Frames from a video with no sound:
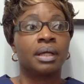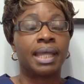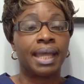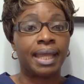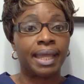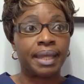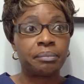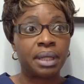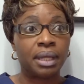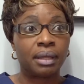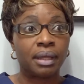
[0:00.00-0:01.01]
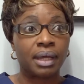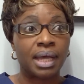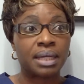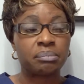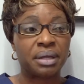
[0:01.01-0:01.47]
Came here,
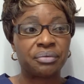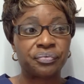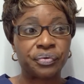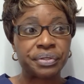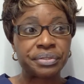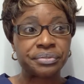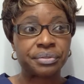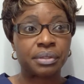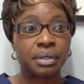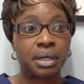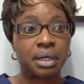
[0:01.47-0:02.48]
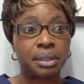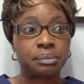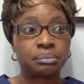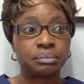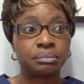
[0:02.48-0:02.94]
had my first
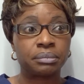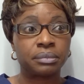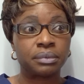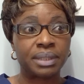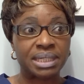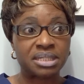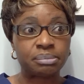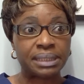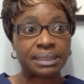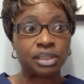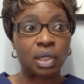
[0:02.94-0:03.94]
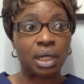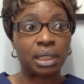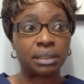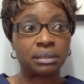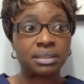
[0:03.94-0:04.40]
transplant
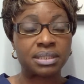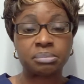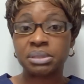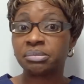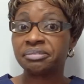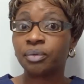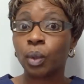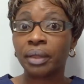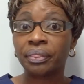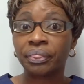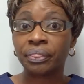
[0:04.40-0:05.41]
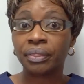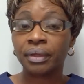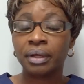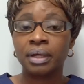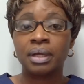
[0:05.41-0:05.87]
done September 4th.
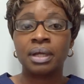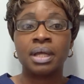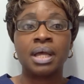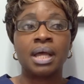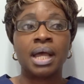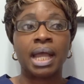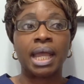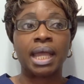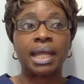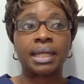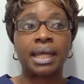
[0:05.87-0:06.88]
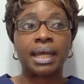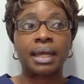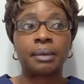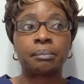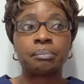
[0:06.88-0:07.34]
And
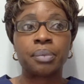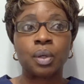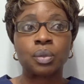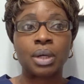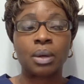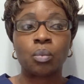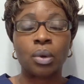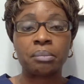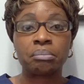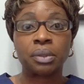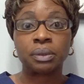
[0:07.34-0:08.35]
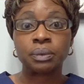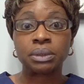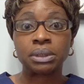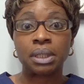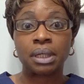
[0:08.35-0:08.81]
1
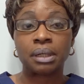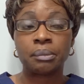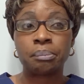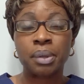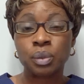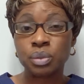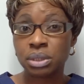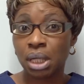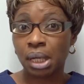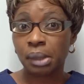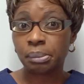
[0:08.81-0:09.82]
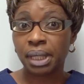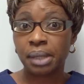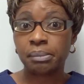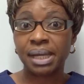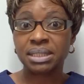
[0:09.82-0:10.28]
month post-op,
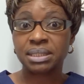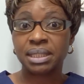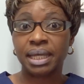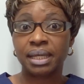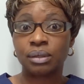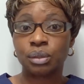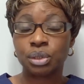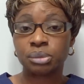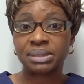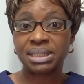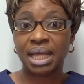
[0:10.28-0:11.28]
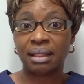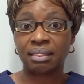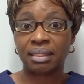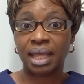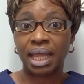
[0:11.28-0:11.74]
came back today, October 10th.